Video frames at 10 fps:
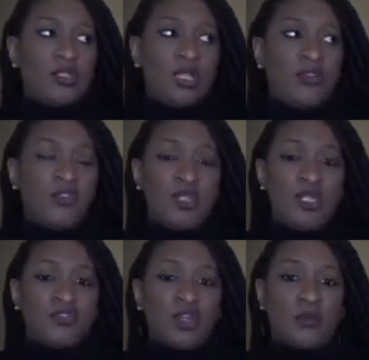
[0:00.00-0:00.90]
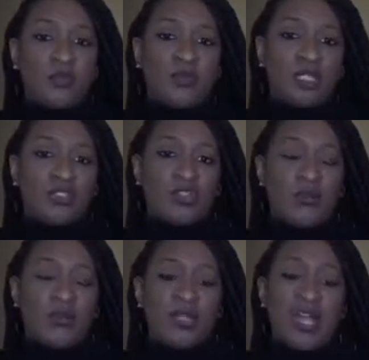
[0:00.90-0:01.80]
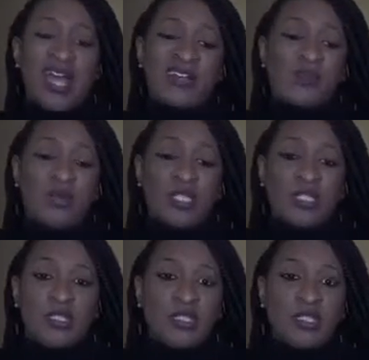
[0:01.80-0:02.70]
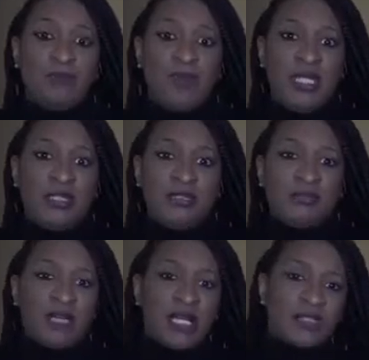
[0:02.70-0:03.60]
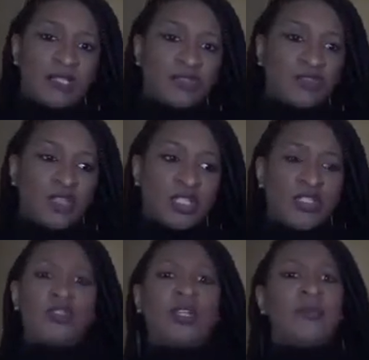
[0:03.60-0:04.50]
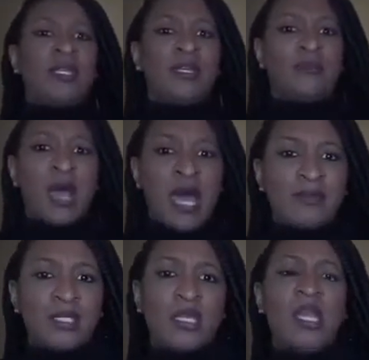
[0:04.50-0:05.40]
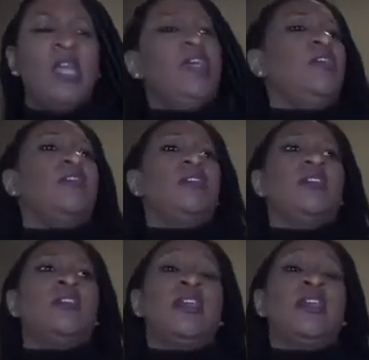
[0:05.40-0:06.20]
if you get in trouble, you get in trouble. Now, I don't personally beat my children. They may get popped here and there.